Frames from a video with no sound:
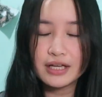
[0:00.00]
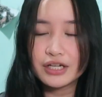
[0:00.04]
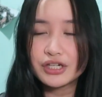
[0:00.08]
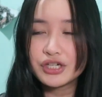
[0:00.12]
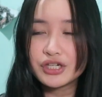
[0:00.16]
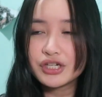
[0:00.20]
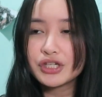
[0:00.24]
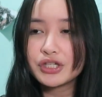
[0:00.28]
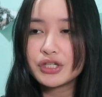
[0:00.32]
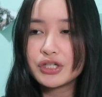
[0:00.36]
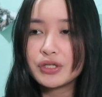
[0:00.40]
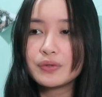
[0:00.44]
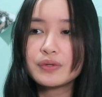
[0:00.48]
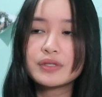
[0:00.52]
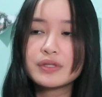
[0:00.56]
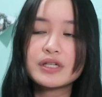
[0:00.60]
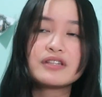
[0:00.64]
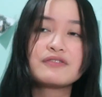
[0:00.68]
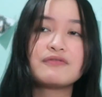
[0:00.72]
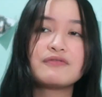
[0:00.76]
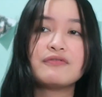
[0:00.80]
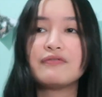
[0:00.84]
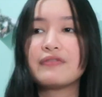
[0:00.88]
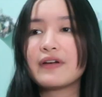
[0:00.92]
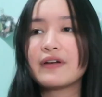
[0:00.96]
It just
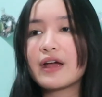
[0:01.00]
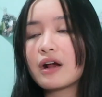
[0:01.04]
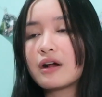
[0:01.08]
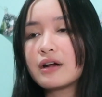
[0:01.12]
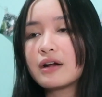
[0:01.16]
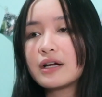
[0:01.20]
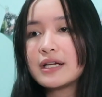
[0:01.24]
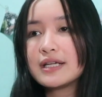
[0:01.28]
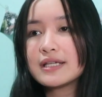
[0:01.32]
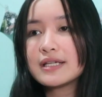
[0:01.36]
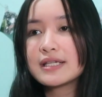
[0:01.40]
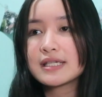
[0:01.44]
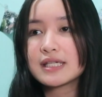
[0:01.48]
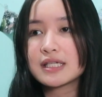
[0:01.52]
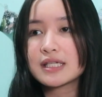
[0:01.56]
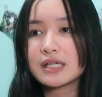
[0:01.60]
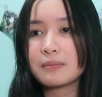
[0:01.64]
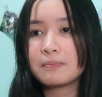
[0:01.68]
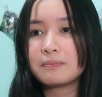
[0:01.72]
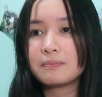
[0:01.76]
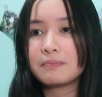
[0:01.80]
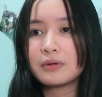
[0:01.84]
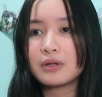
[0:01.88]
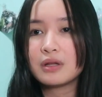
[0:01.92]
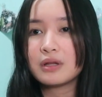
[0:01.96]
uses very
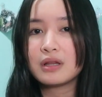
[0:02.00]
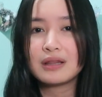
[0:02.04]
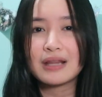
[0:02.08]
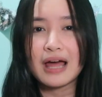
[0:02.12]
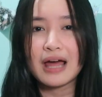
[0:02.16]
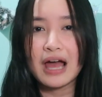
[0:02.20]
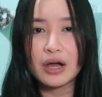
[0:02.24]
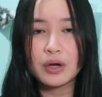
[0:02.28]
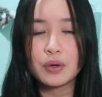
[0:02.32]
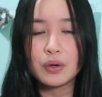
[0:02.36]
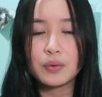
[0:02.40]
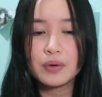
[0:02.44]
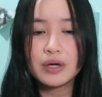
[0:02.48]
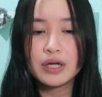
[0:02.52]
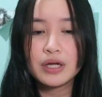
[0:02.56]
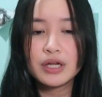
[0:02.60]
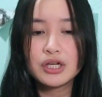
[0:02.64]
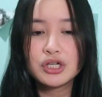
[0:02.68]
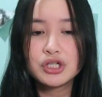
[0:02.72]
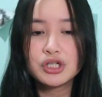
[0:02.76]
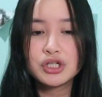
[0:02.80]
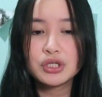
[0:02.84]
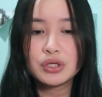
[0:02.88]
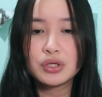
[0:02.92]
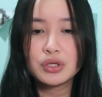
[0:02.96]
simple
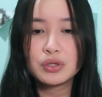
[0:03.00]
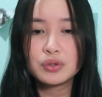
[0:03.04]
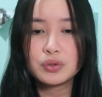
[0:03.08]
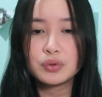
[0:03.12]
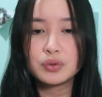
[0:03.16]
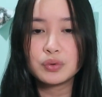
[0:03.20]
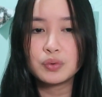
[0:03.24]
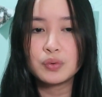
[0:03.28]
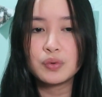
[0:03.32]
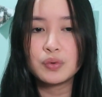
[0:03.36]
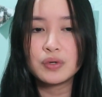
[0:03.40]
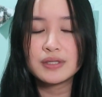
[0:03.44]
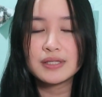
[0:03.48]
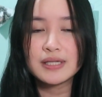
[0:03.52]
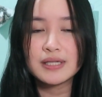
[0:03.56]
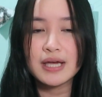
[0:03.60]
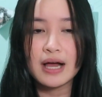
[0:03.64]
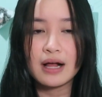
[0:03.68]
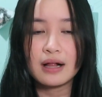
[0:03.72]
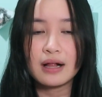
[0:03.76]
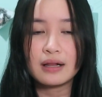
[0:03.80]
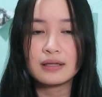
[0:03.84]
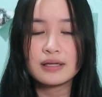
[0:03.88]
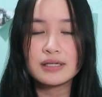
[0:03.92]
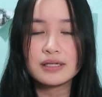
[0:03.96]
language to
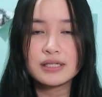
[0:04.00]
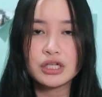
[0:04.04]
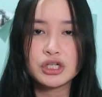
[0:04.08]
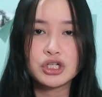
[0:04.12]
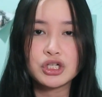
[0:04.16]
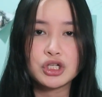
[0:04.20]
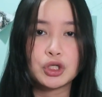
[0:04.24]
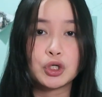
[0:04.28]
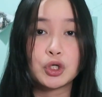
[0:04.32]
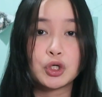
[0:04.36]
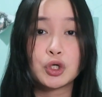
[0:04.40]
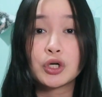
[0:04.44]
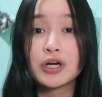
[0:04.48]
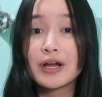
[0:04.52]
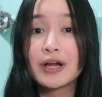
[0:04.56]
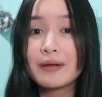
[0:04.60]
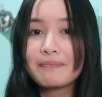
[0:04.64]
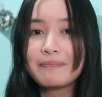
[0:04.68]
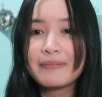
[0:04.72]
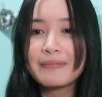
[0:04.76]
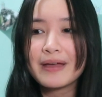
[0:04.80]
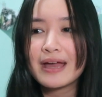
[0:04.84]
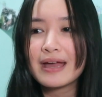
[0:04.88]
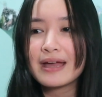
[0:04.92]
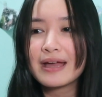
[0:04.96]
tell such a
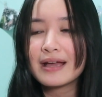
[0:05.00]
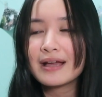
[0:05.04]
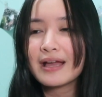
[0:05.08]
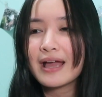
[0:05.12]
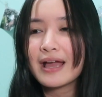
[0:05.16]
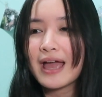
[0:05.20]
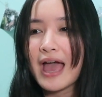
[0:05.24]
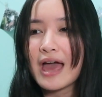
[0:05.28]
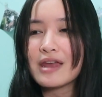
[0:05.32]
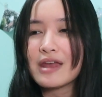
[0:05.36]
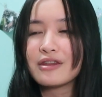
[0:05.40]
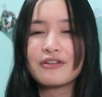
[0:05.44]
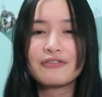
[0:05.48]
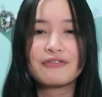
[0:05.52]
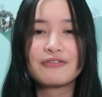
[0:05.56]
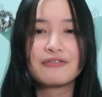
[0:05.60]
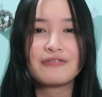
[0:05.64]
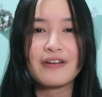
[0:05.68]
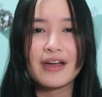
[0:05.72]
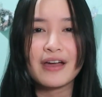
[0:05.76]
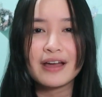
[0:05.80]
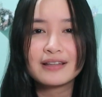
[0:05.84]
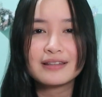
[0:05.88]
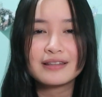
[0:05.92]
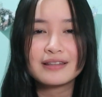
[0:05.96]
gripping and
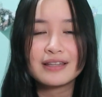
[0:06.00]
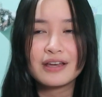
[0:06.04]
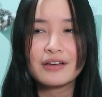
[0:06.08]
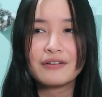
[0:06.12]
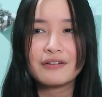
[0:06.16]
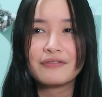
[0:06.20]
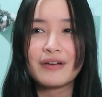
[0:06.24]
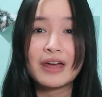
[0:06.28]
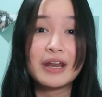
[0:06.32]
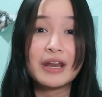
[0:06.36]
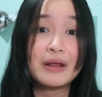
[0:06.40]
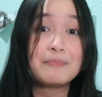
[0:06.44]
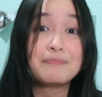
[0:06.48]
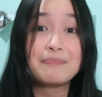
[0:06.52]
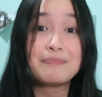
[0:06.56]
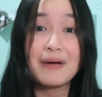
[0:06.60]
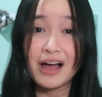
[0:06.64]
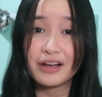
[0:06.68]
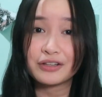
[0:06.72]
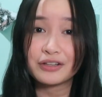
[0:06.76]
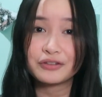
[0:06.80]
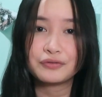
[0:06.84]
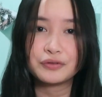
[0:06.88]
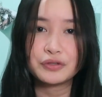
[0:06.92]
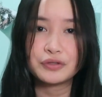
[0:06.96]
effective and
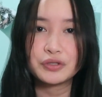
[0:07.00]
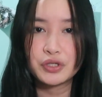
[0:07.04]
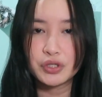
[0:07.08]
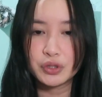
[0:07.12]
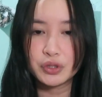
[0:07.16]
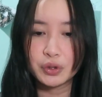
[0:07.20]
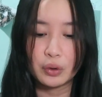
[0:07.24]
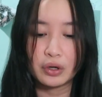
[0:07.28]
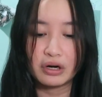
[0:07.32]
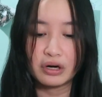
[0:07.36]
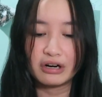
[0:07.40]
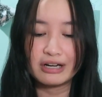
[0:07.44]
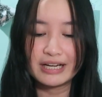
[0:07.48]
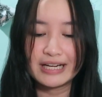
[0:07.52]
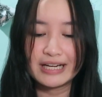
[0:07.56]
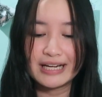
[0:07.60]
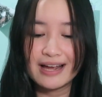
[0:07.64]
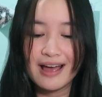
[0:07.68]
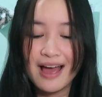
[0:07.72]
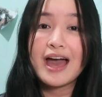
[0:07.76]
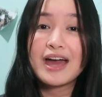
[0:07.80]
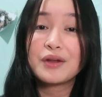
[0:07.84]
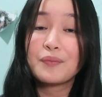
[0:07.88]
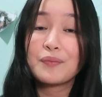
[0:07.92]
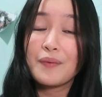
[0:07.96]
impactful
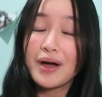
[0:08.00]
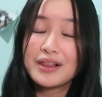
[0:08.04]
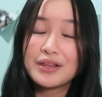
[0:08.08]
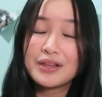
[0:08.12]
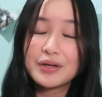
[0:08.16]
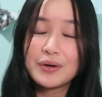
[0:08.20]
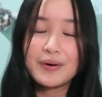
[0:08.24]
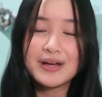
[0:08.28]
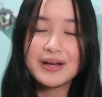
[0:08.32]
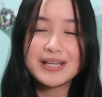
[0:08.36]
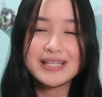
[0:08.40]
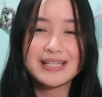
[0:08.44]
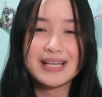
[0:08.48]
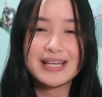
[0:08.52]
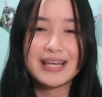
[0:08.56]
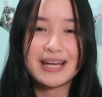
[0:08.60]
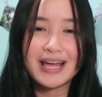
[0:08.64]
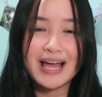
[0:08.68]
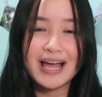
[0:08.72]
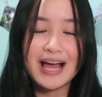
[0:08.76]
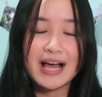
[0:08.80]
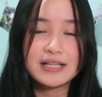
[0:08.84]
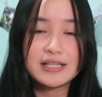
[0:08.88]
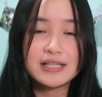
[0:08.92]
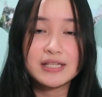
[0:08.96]
story. And a while ago I said
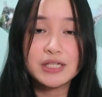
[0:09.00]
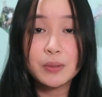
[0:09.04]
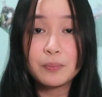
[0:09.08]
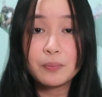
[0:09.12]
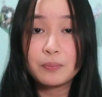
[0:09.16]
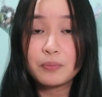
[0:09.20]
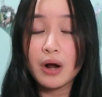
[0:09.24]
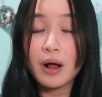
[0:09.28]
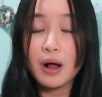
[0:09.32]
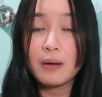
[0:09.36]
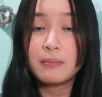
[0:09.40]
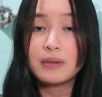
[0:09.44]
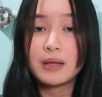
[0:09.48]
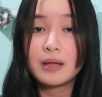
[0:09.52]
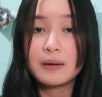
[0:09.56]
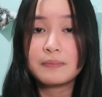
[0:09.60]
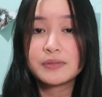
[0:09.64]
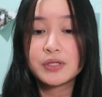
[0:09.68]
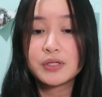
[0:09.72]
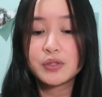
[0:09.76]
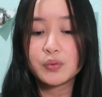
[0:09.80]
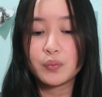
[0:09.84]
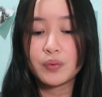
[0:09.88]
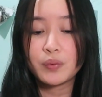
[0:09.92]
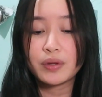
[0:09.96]
I had some
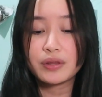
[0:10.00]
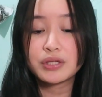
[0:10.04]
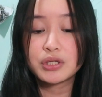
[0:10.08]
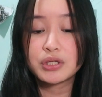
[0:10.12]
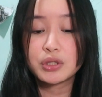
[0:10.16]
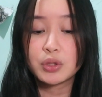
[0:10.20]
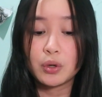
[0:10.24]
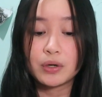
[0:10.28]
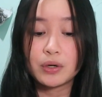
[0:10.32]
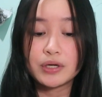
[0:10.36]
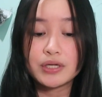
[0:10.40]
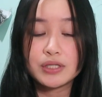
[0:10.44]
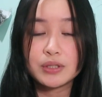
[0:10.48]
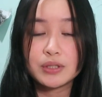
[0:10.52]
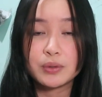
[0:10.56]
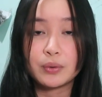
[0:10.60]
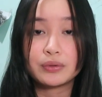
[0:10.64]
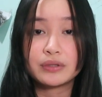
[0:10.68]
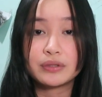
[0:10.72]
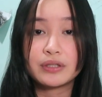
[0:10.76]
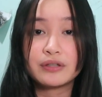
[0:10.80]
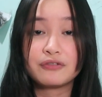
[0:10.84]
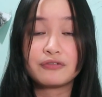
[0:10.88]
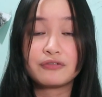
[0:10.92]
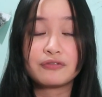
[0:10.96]
problems with stories
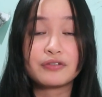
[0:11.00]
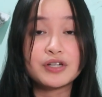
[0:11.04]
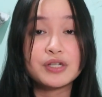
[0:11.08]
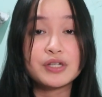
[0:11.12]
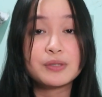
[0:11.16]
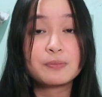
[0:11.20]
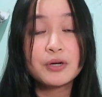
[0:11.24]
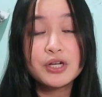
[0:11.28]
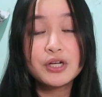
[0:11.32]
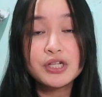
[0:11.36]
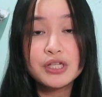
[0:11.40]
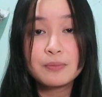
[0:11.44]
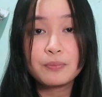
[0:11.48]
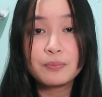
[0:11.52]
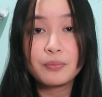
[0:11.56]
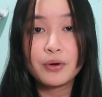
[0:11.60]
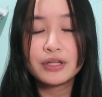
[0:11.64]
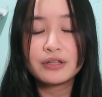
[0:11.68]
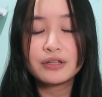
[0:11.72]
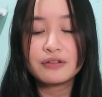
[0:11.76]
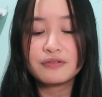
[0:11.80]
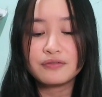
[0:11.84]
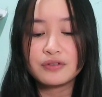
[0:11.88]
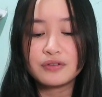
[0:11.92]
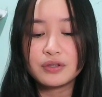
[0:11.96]
told in the first person
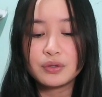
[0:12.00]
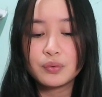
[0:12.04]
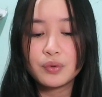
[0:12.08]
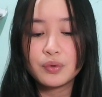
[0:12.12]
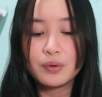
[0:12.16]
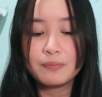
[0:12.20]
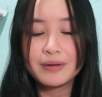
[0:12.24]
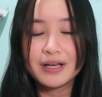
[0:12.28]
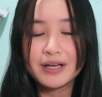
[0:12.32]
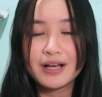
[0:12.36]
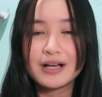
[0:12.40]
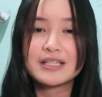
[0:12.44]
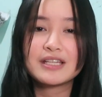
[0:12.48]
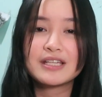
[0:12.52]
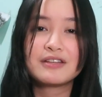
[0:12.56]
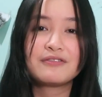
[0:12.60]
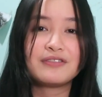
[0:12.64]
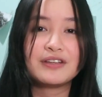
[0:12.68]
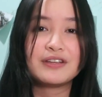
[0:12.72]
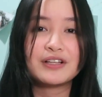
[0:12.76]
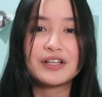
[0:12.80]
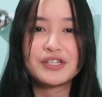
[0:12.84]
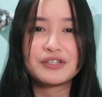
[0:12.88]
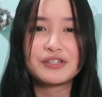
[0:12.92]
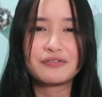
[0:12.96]
point of view because it
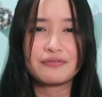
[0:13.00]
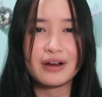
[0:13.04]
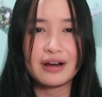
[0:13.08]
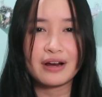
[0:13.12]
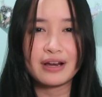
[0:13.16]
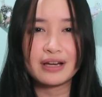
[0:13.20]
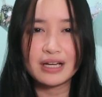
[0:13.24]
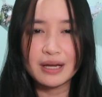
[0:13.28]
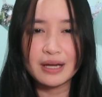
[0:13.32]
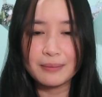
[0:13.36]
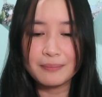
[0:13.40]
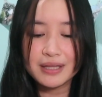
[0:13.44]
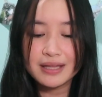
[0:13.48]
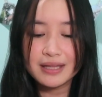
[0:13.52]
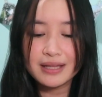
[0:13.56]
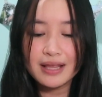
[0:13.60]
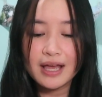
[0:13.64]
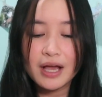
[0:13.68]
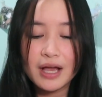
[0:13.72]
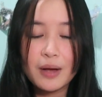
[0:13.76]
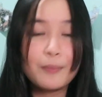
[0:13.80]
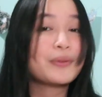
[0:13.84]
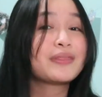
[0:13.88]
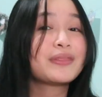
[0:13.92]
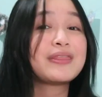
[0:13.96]
feels very
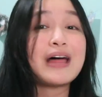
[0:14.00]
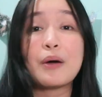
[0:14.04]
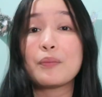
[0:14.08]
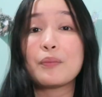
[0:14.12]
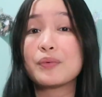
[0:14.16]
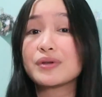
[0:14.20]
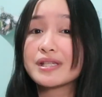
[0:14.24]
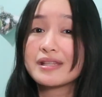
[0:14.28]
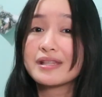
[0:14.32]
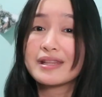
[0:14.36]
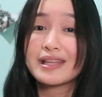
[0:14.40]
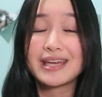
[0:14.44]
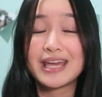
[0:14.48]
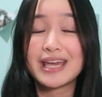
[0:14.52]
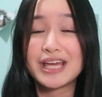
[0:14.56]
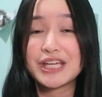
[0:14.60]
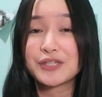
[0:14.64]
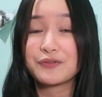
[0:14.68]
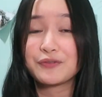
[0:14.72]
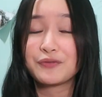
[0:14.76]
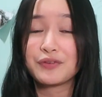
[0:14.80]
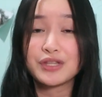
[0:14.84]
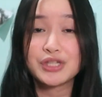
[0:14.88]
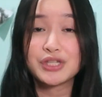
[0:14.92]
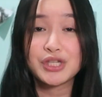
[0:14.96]
limiting, but that wasn't the
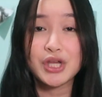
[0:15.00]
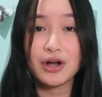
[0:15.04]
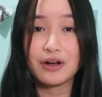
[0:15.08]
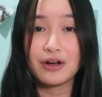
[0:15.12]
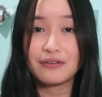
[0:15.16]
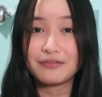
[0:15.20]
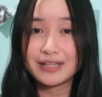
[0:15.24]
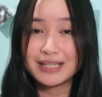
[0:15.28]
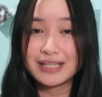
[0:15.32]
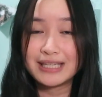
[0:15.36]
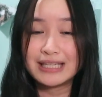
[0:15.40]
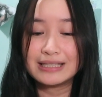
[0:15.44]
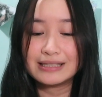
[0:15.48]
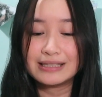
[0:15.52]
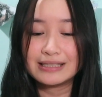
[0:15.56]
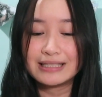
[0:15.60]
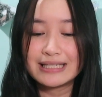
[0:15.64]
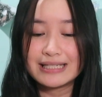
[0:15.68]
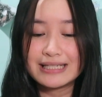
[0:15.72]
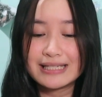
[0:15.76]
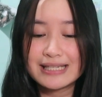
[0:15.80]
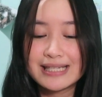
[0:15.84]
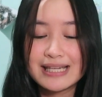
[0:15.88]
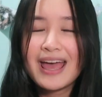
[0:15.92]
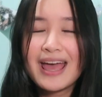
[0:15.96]
case for The Song of
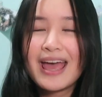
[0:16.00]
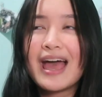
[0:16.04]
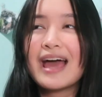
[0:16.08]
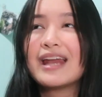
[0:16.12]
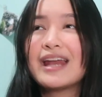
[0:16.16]
Achilles.